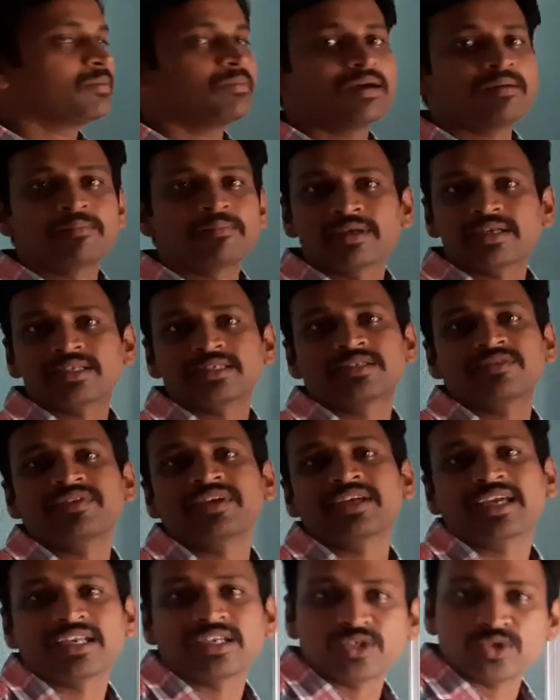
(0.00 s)
membranes we
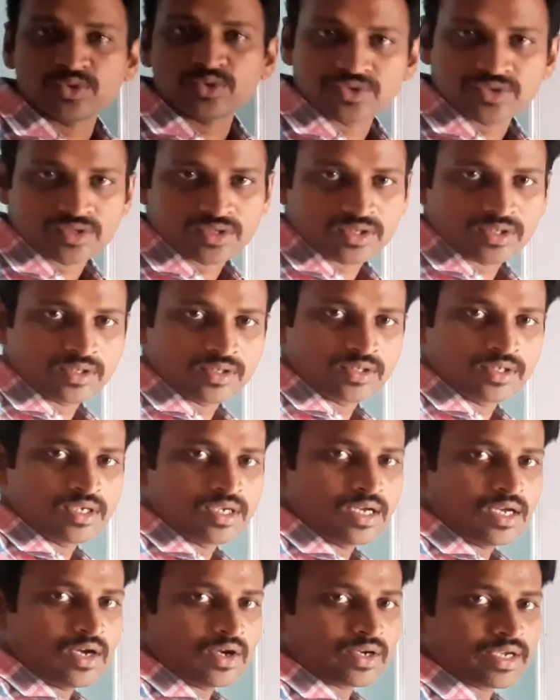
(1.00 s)
can use.
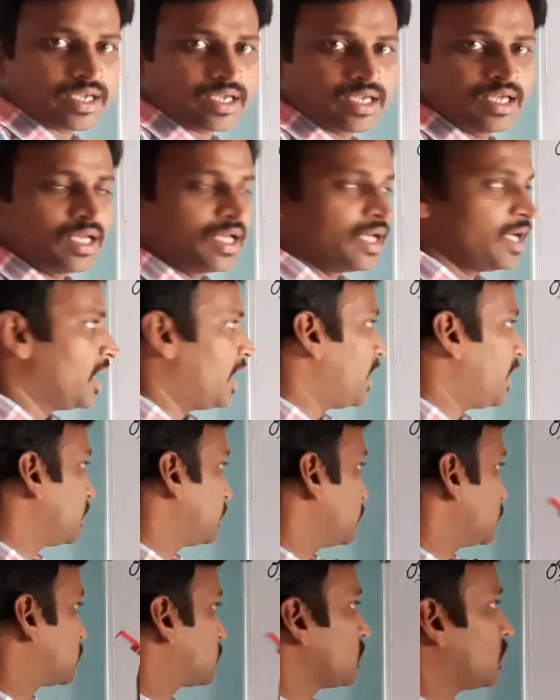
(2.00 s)
Okay, and
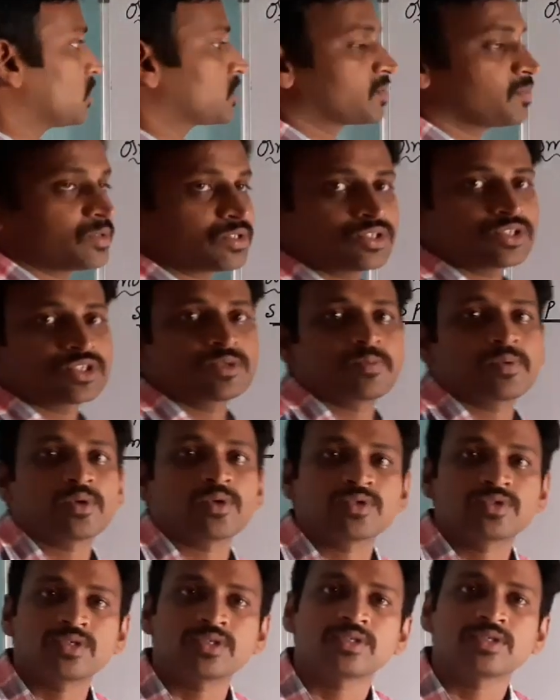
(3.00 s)
this osmosis
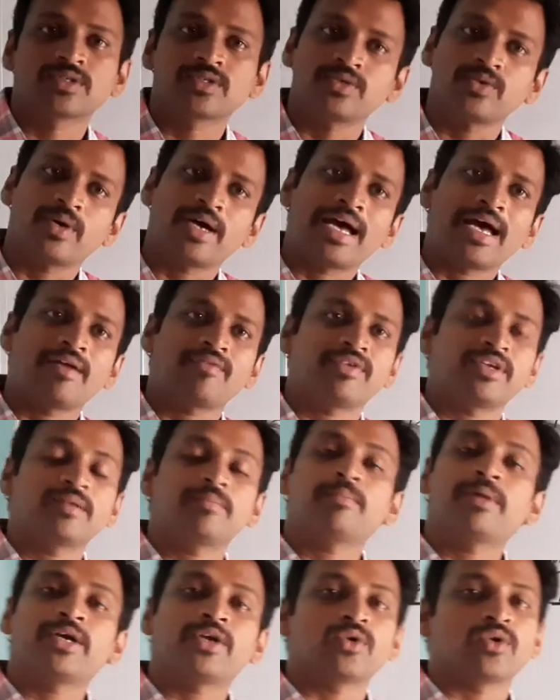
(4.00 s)
process you have in
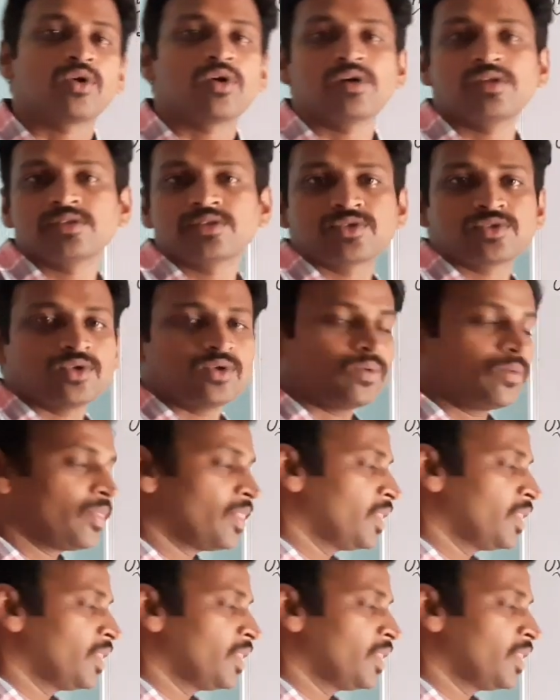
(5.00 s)
bio also.